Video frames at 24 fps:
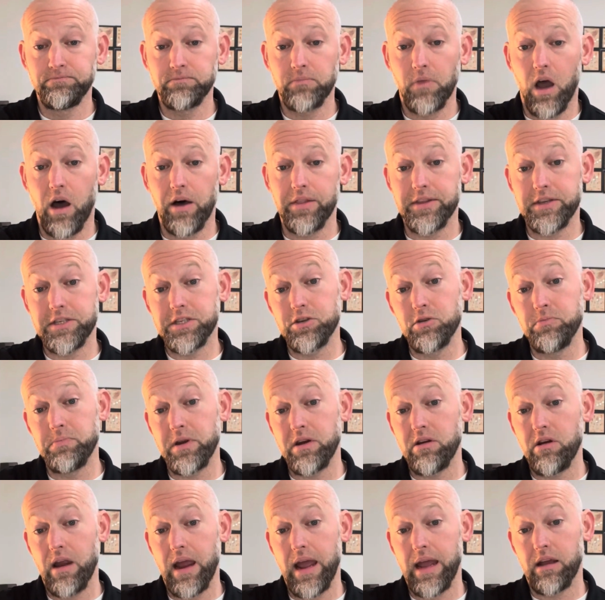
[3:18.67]
on the
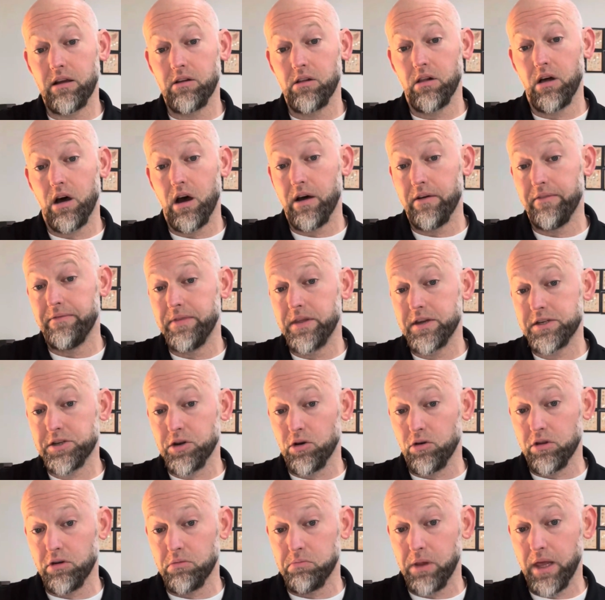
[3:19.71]
superior angle of the
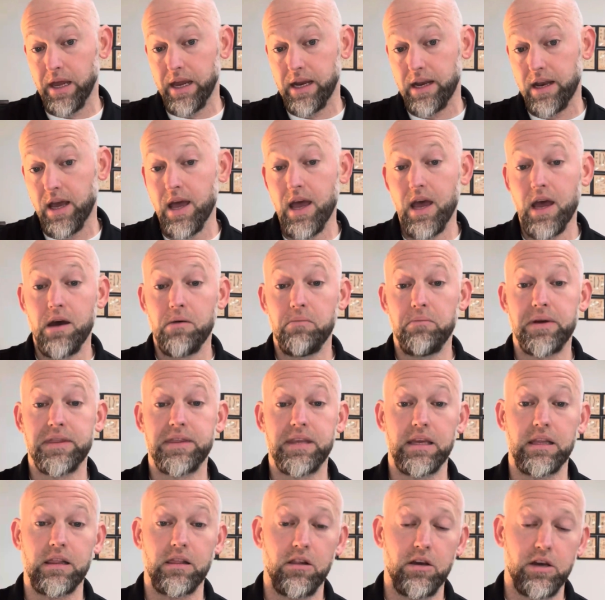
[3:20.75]
shoulder blade, but
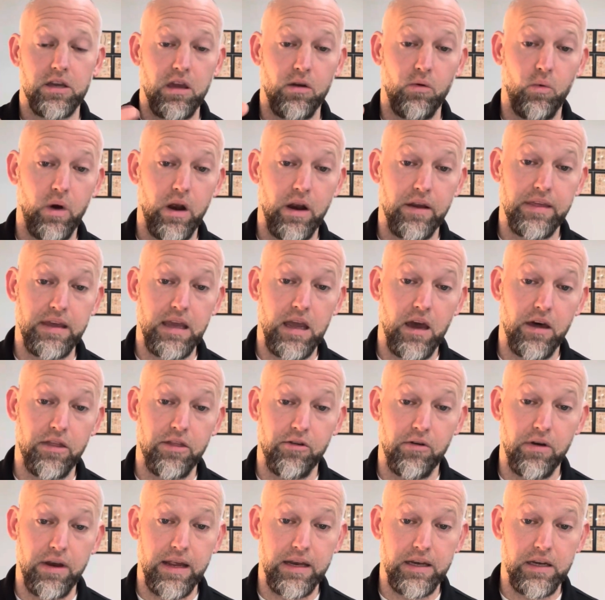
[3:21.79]
then look at where the
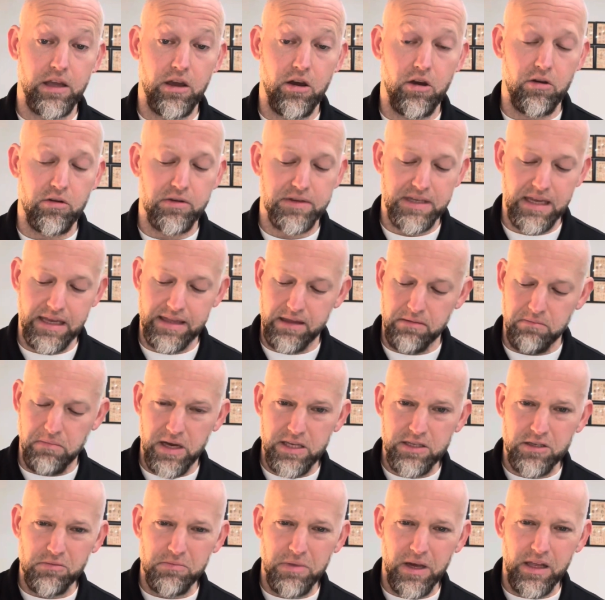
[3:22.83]
other end goes. And the
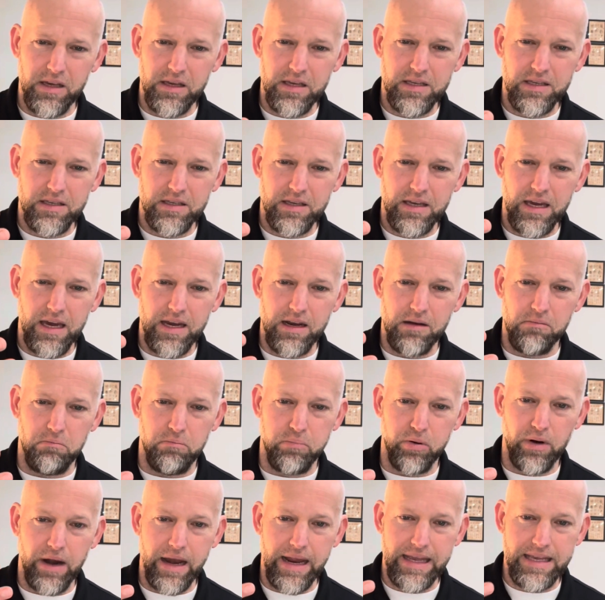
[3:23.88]
muscle belly kind of
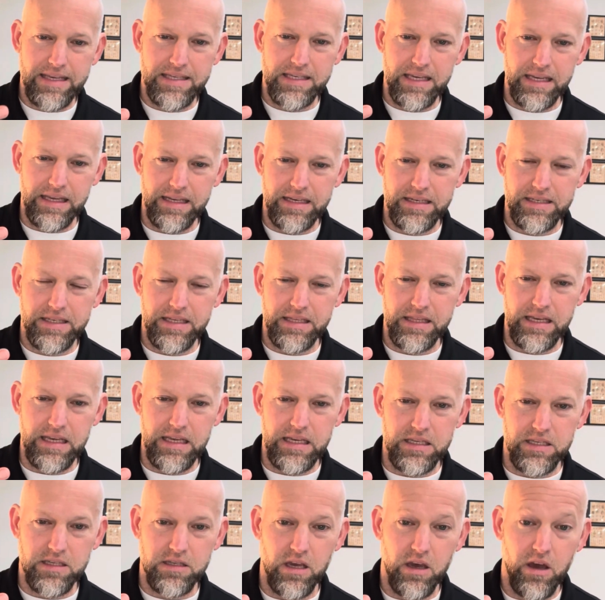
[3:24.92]
breaks into
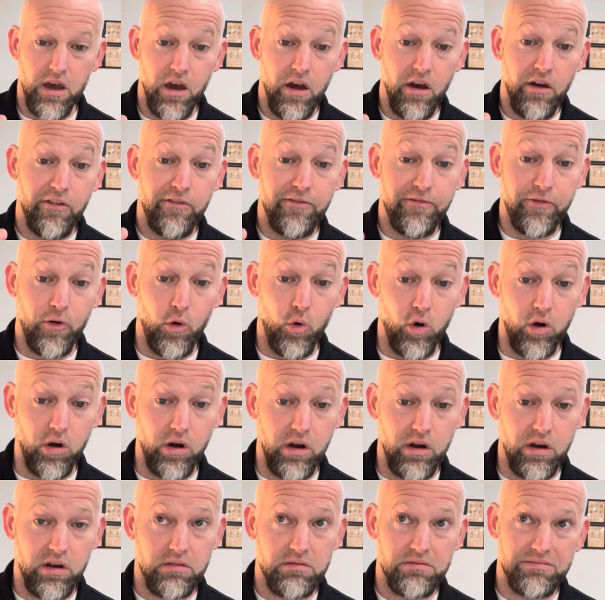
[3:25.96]
these
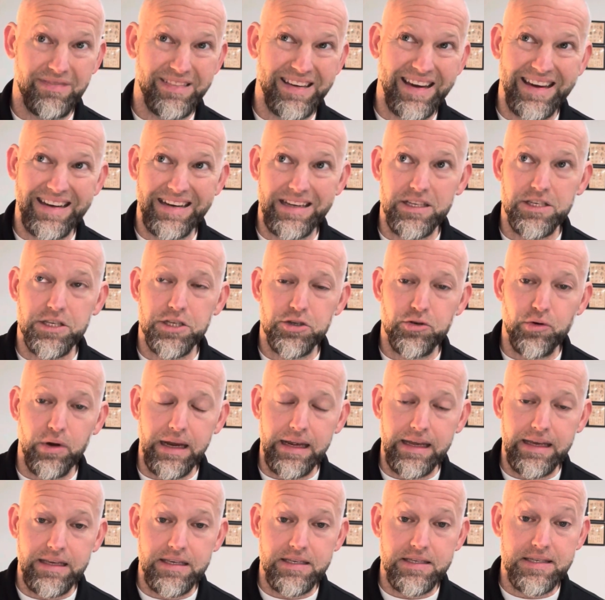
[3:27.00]
4 kind of
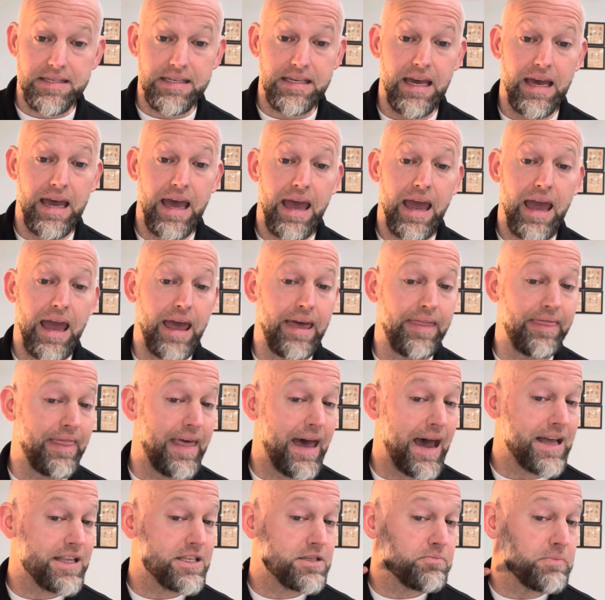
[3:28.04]
strings, and
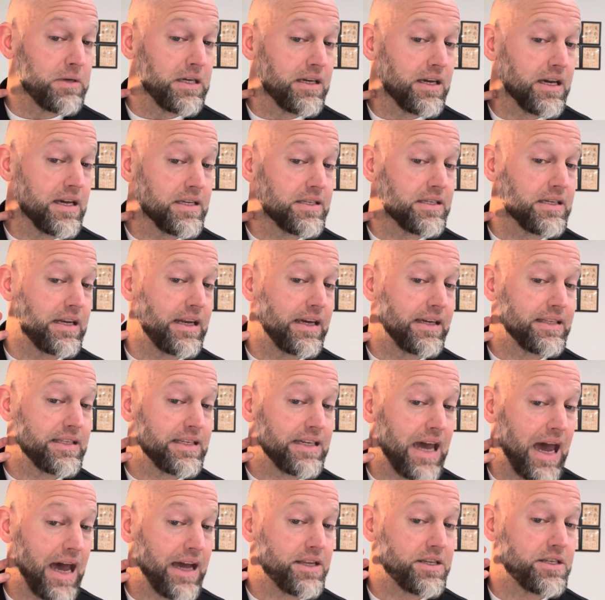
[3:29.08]
that's because it
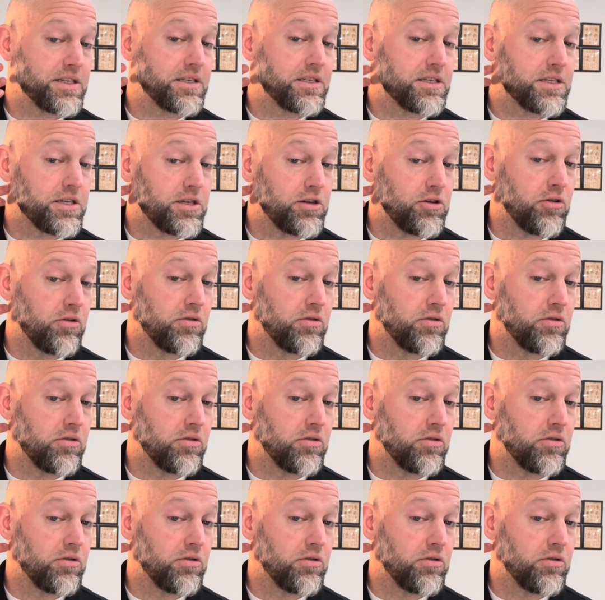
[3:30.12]
attaches to